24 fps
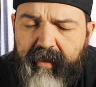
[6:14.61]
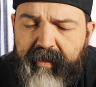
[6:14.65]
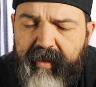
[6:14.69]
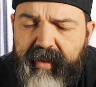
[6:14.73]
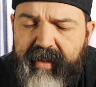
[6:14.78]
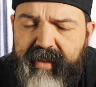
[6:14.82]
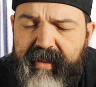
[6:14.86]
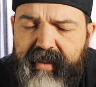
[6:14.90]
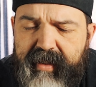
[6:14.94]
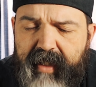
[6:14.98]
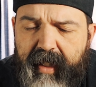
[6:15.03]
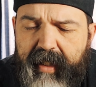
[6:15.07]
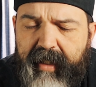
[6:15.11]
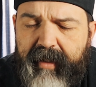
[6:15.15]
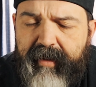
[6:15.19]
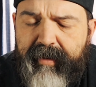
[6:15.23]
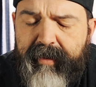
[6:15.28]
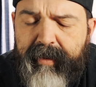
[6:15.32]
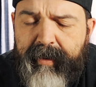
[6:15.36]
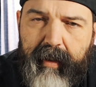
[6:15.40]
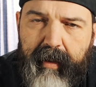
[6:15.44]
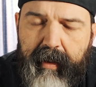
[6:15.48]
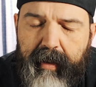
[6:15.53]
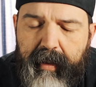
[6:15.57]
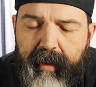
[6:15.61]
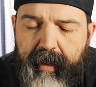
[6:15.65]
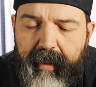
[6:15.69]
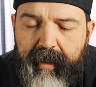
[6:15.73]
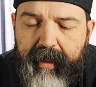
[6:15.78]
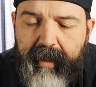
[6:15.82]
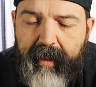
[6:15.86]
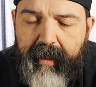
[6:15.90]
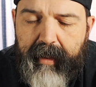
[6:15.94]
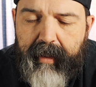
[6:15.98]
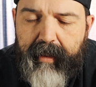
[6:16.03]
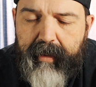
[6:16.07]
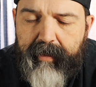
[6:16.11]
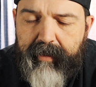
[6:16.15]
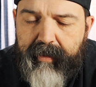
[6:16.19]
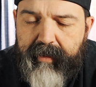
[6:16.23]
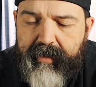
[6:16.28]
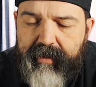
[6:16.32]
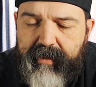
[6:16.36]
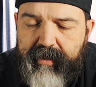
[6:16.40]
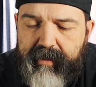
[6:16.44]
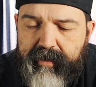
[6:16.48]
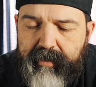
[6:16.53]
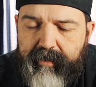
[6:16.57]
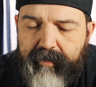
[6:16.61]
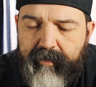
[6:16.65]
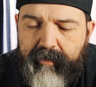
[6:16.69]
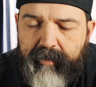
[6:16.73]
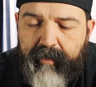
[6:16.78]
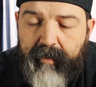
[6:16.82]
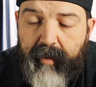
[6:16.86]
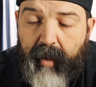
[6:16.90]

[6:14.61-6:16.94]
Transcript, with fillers: this style, and I get it, it's,